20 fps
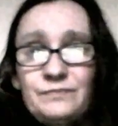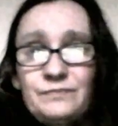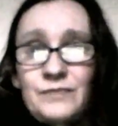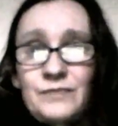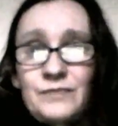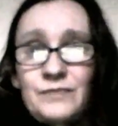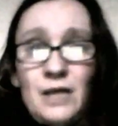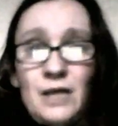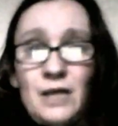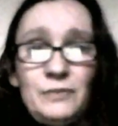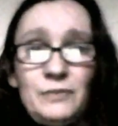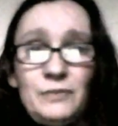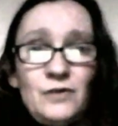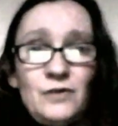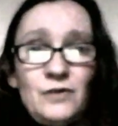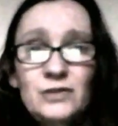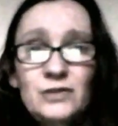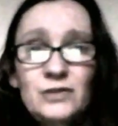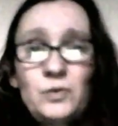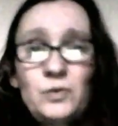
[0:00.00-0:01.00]
a couple of
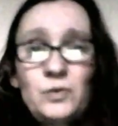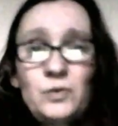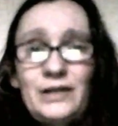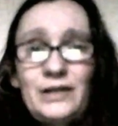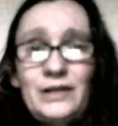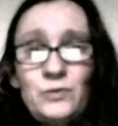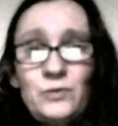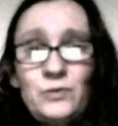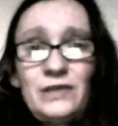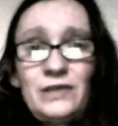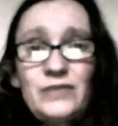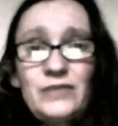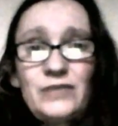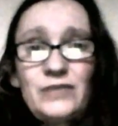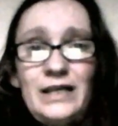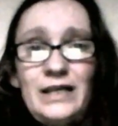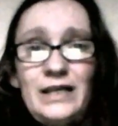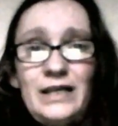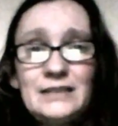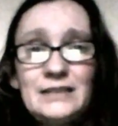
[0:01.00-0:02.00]
hours, whatever it
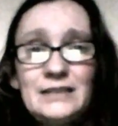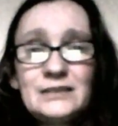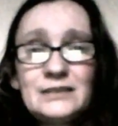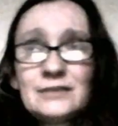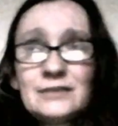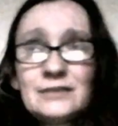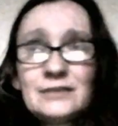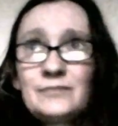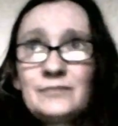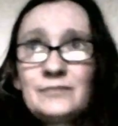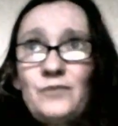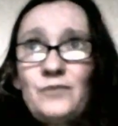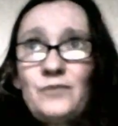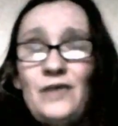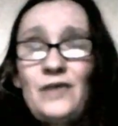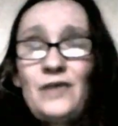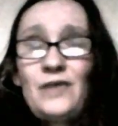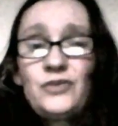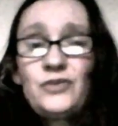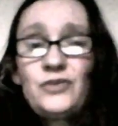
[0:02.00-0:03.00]
is,
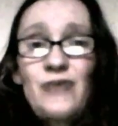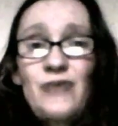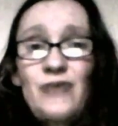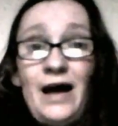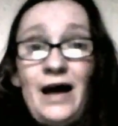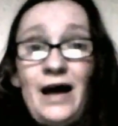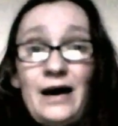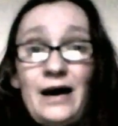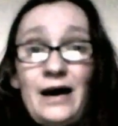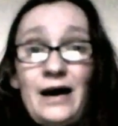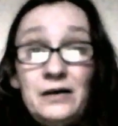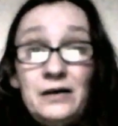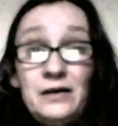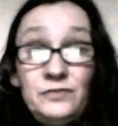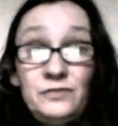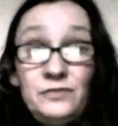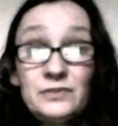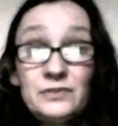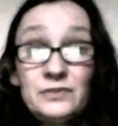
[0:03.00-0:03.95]
whatever you have